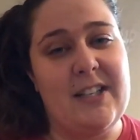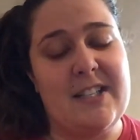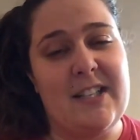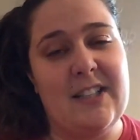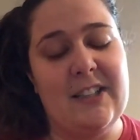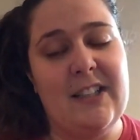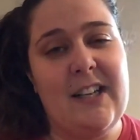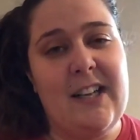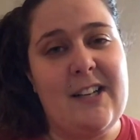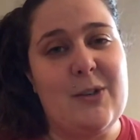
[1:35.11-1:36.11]
until
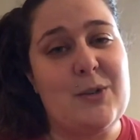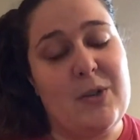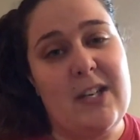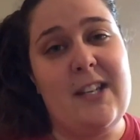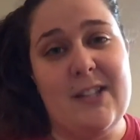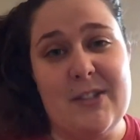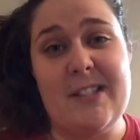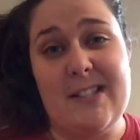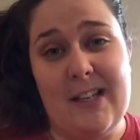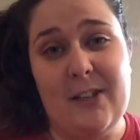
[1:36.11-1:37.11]
your tree heals
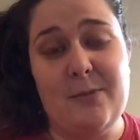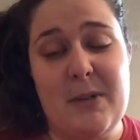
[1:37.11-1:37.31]
itself,